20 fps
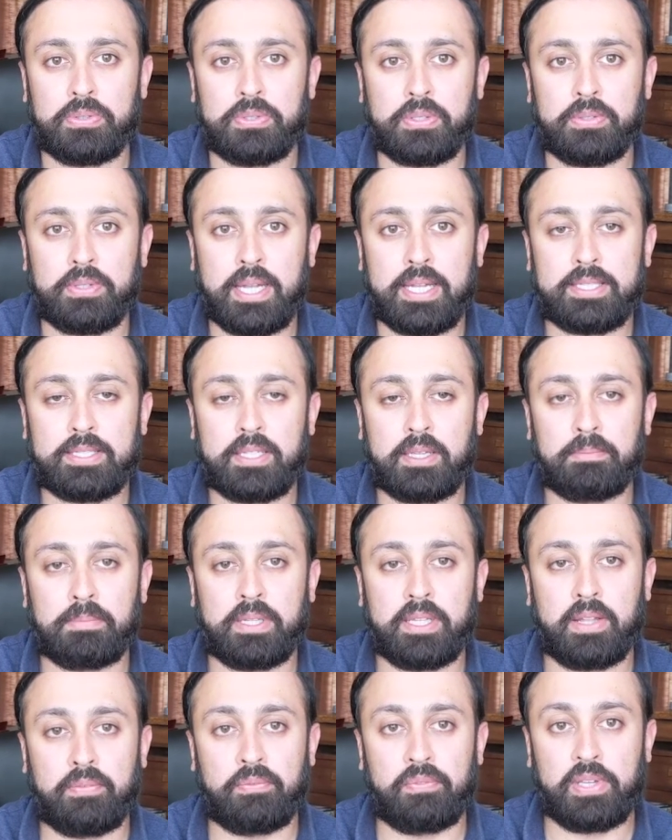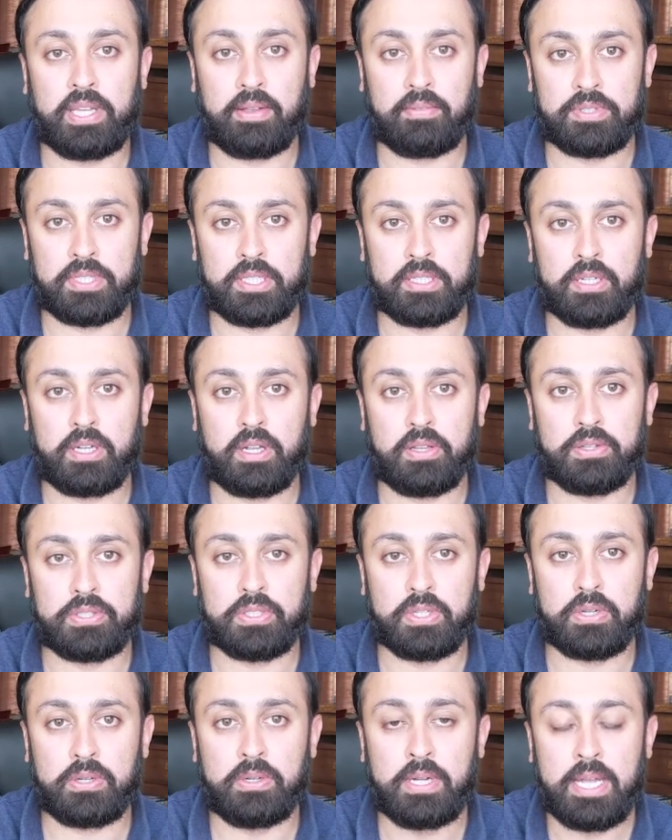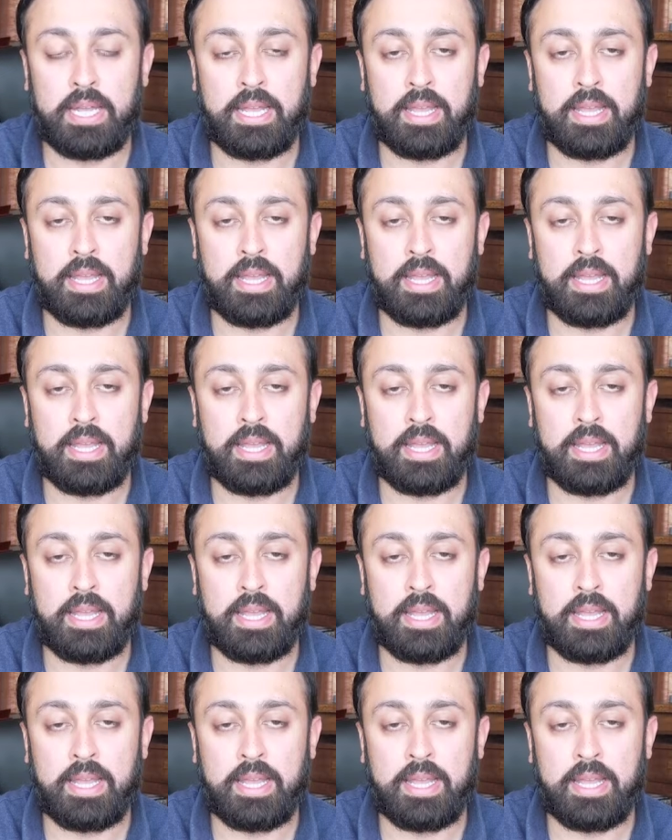So that's something that we have seen also.